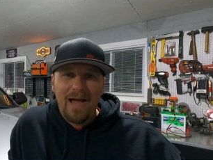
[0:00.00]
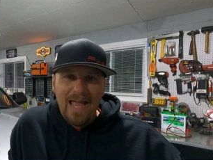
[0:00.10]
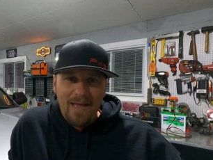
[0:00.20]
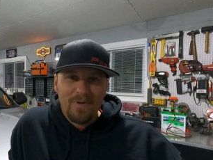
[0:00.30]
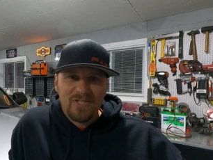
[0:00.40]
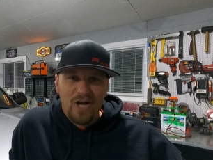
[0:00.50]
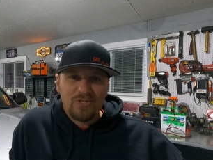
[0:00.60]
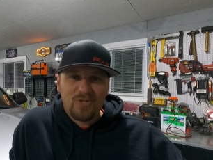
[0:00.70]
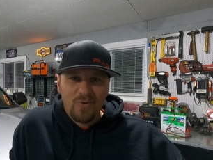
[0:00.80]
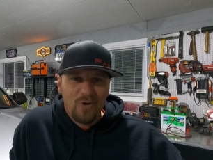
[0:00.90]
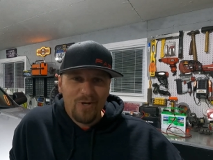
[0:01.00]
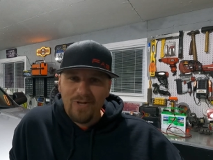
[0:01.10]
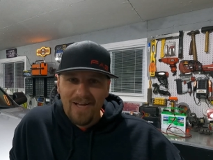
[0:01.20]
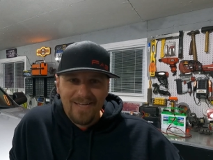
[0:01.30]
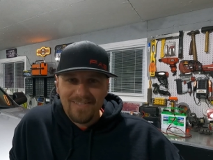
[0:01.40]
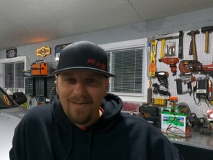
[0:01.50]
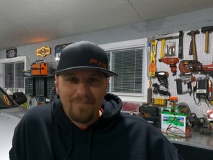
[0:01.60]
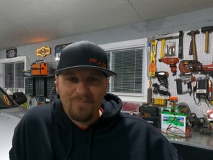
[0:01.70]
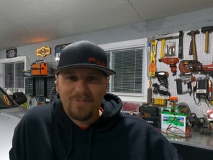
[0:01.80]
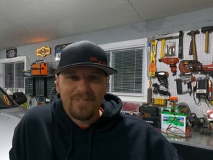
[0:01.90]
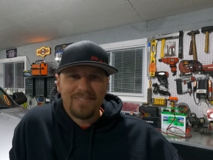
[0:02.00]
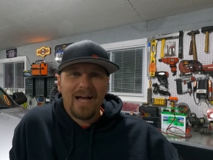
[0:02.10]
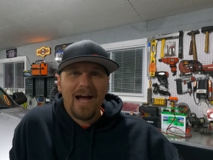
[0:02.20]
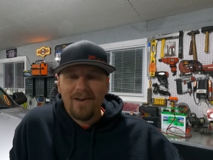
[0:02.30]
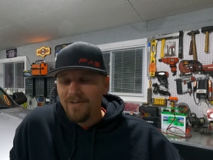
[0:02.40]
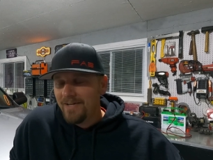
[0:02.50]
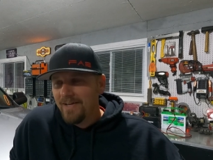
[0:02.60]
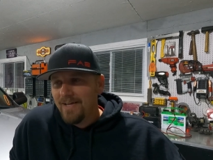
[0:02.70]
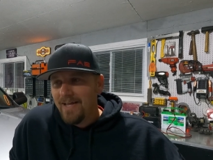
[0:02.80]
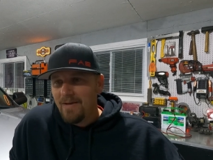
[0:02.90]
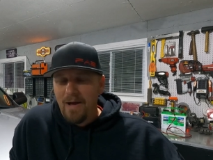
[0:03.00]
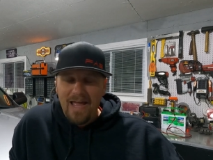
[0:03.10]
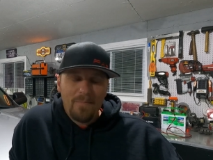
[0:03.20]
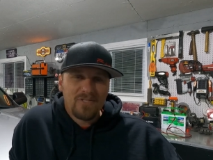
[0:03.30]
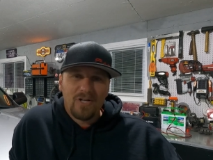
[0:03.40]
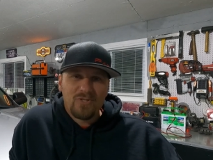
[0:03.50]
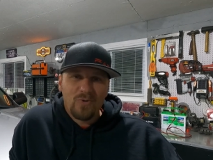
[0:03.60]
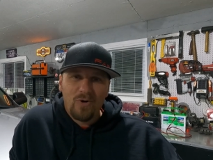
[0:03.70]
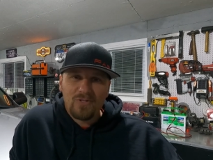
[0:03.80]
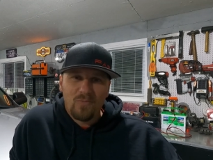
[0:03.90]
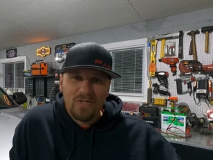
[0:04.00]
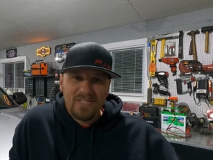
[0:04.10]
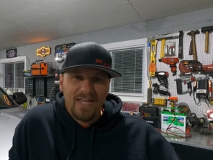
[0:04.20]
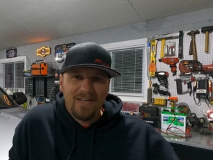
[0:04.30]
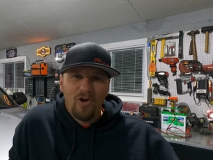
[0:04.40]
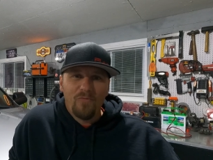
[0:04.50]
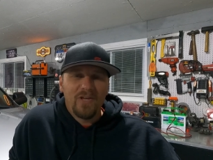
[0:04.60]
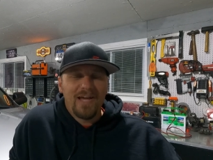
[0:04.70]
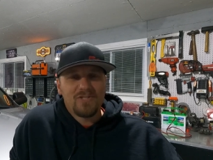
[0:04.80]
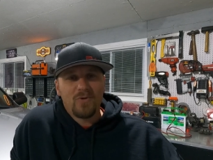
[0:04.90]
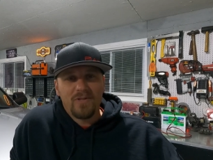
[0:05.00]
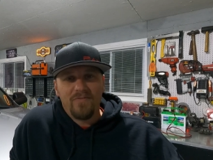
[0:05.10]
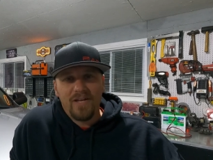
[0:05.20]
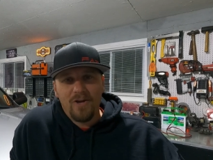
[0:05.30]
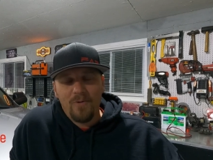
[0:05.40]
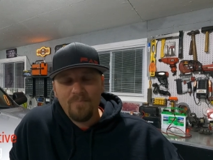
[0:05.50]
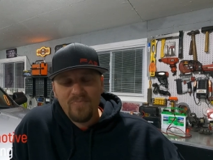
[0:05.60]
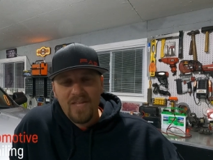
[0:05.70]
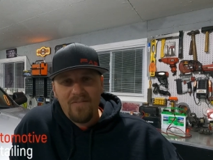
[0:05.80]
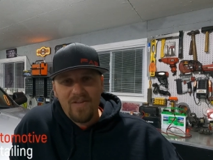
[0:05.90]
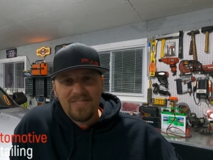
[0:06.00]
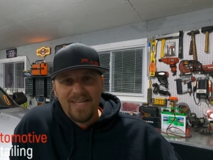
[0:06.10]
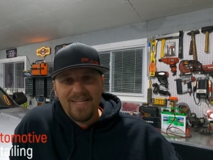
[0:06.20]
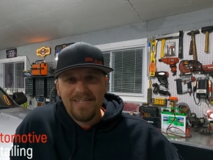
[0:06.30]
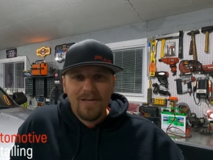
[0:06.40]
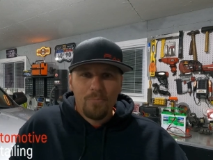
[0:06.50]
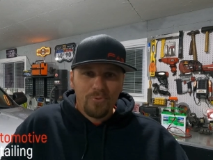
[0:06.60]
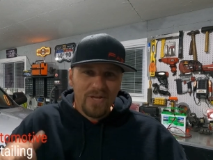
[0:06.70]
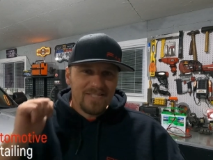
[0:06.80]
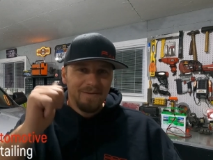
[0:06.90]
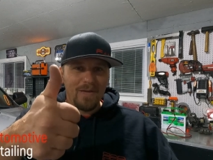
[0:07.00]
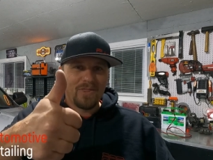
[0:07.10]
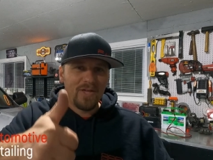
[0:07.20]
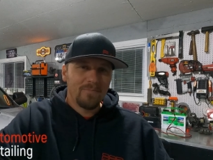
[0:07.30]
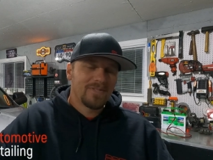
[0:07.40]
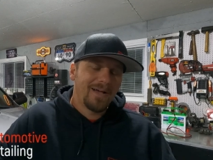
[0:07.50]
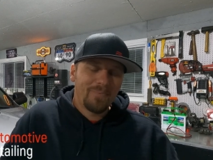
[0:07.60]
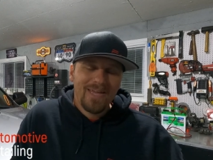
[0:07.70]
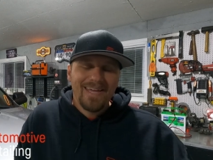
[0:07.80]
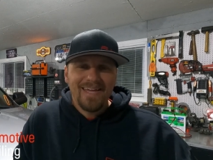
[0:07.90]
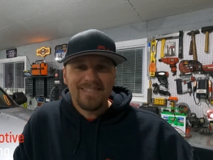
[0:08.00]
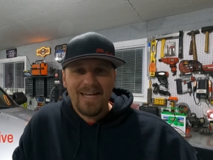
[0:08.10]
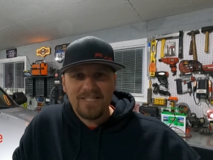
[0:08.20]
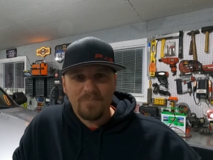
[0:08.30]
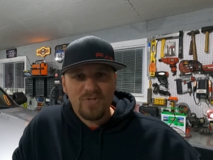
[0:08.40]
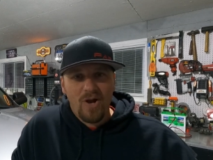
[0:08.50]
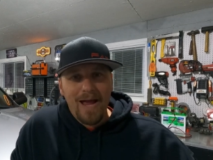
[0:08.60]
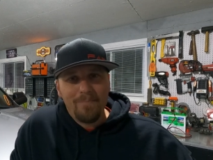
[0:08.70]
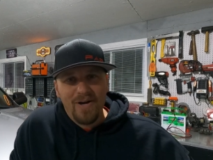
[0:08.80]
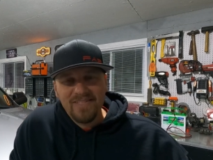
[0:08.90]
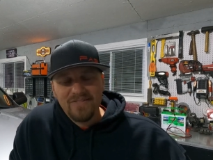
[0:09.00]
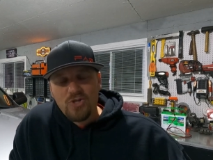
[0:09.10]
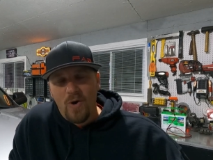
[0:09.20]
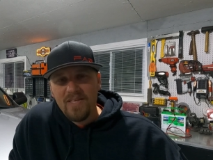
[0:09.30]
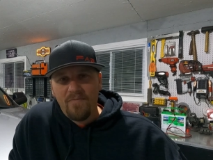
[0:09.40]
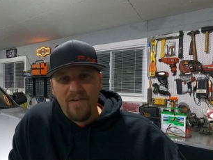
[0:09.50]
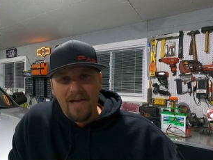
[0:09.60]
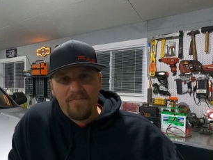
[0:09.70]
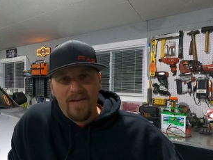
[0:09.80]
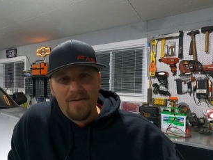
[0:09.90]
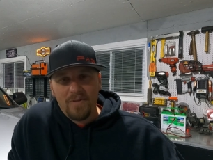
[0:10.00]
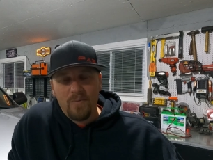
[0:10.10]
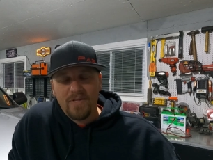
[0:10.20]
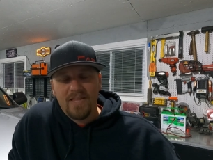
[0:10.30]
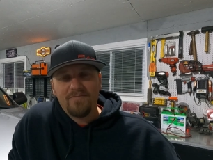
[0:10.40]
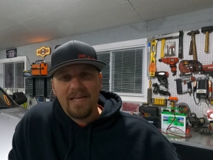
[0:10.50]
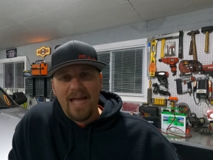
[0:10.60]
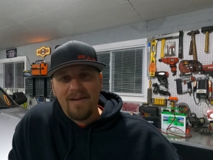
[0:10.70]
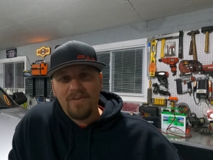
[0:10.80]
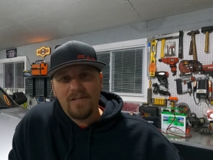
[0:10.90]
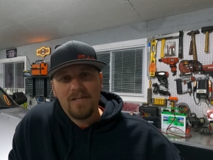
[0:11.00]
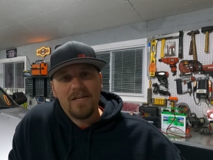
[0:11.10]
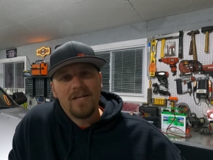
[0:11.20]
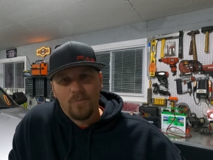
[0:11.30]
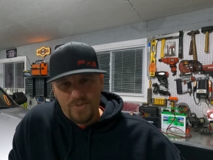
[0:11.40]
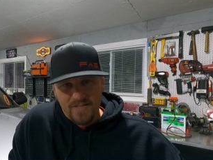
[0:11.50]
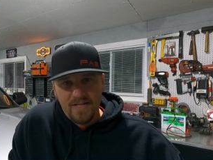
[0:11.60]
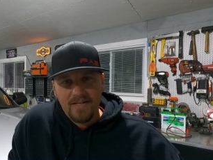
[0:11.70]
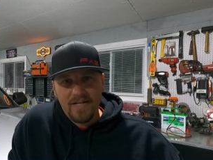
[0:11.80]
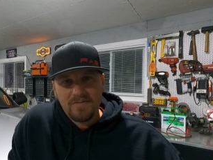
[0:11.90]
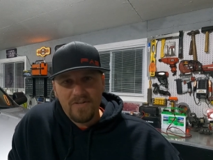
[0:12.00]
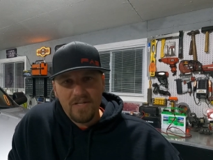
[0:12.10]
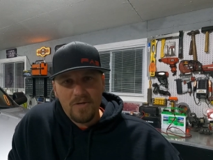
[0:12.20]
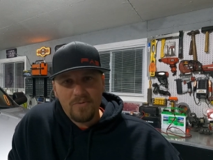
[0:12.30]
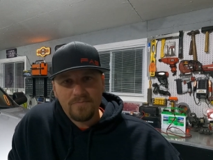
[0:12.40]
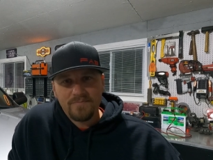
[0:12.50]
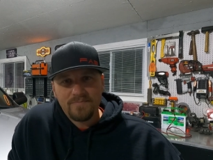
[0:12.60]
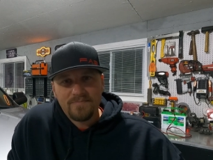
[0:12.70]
Amazon store. You guys, I'm tired. In my Amazon store. So once again, hope you guys enjoyed the video. If you did, please give me a thumbs up, hit that subscribe button, join the Fab family. We'd love to have you, and we'll see you in the next video.